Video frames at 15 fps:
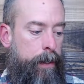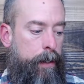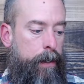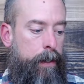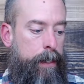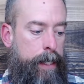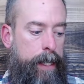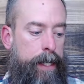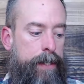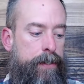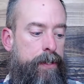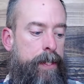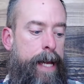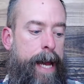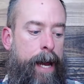Yes, an
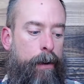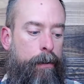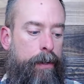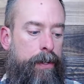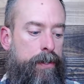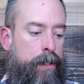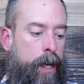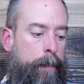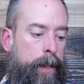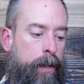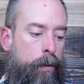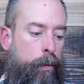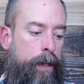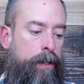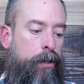hour is coming
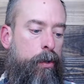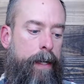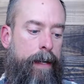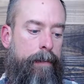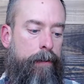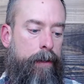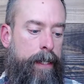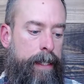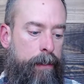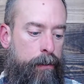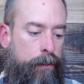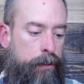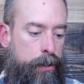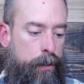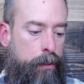when whoever kills
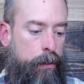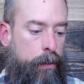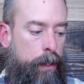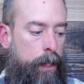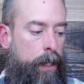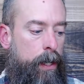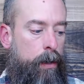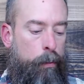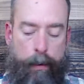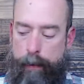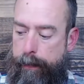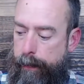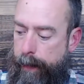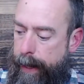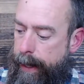you will
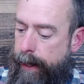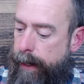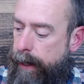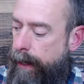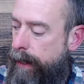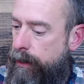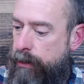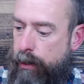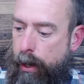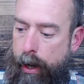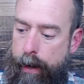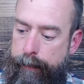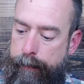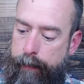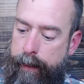think he is
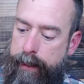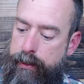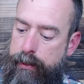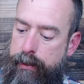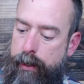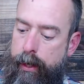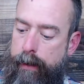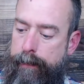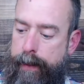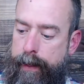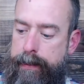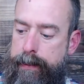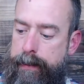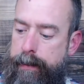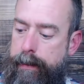offering service